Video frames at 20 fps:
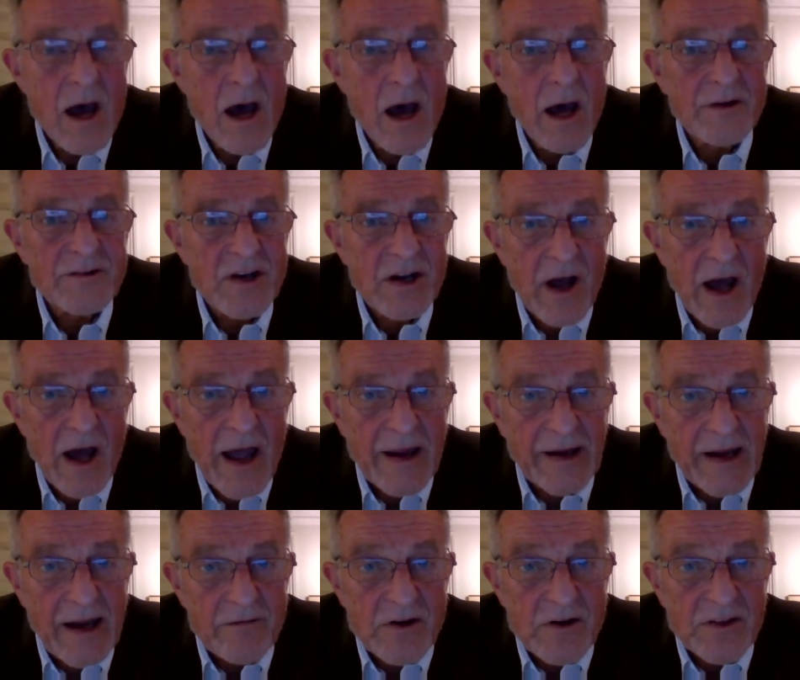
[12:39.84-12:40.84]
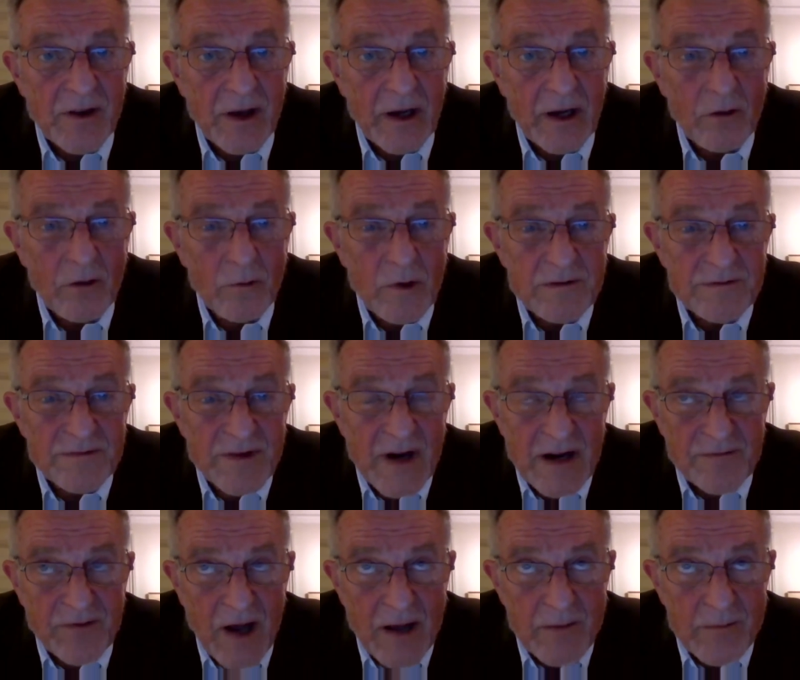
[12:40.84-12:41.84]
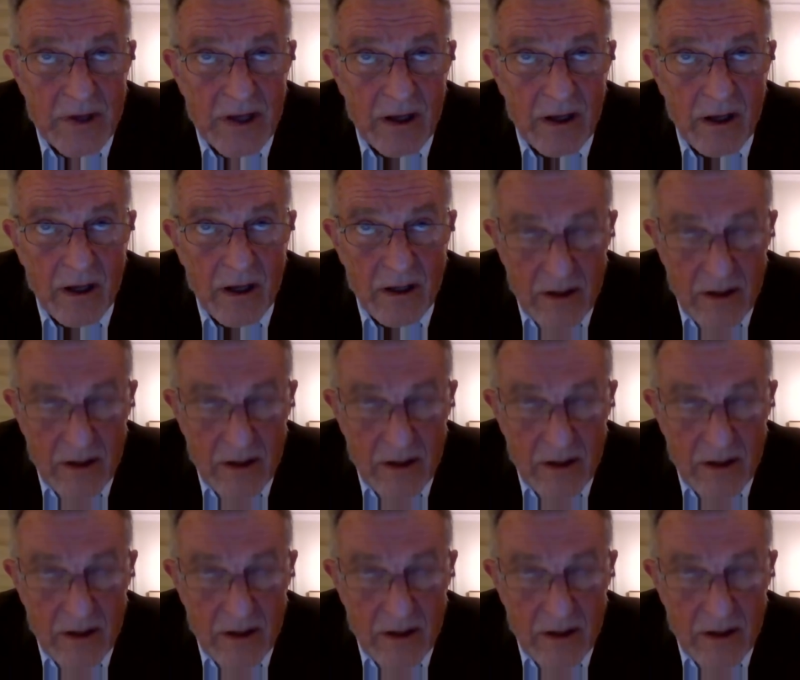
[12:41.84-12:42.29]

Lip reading: denying everything, would vilify me in